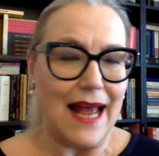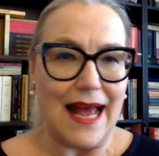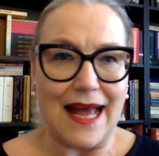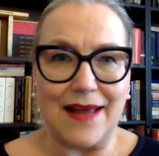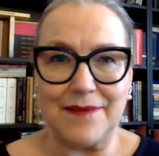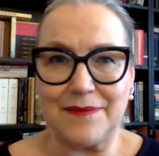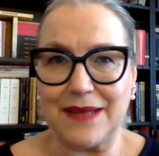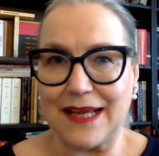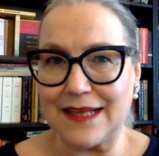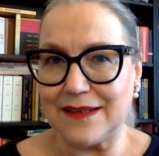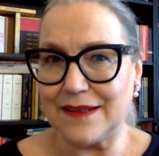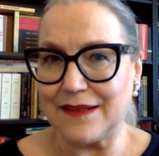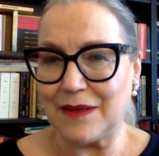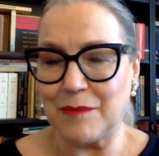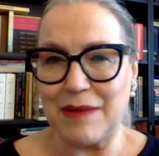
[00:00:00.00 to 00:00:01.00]
and
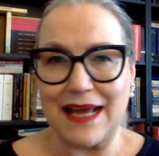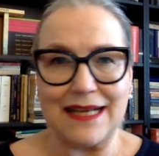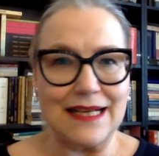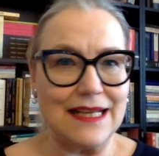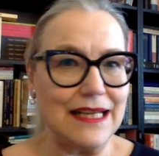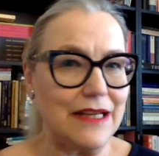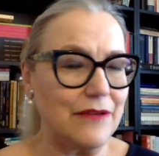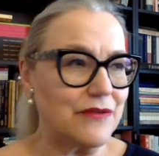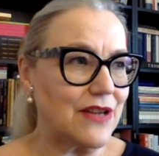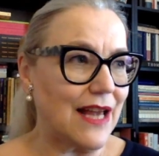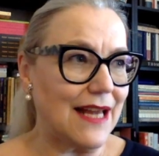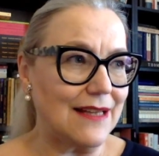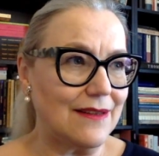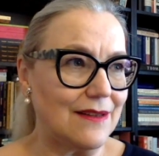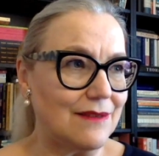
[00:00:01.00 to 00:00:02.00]
then the man leaves,
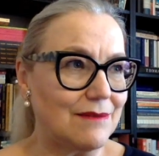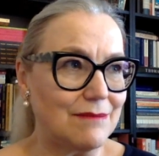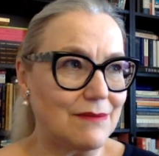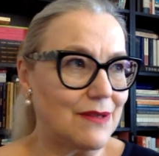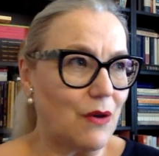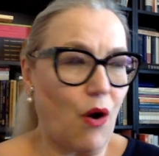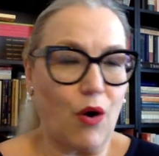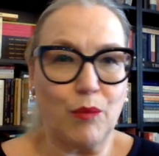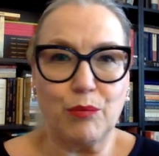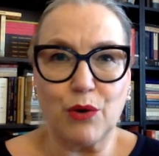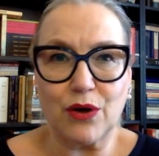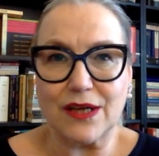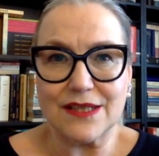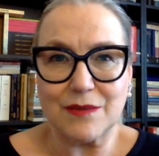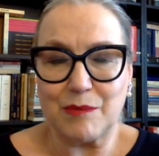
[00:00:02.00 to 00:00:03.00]
and the whole
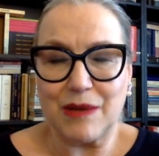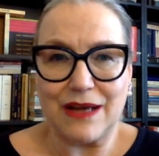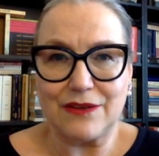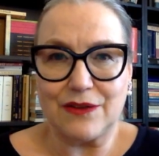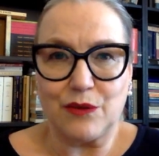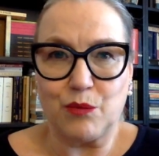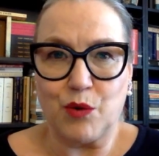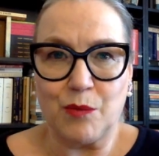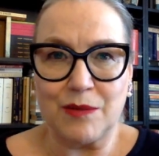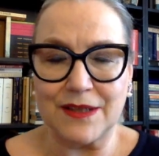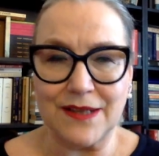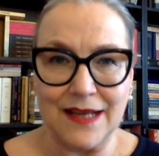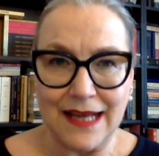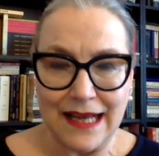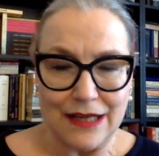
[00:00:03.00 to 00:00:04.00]
book is about the
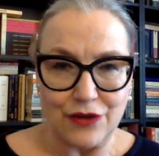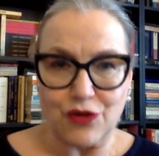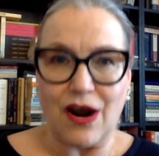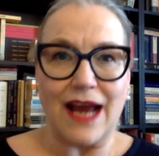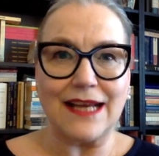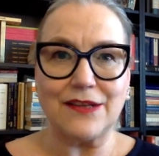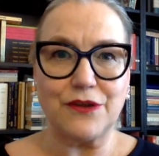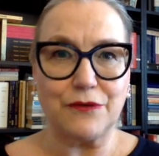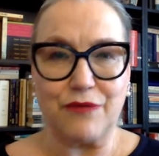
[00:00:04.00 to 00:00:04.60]
woman trying to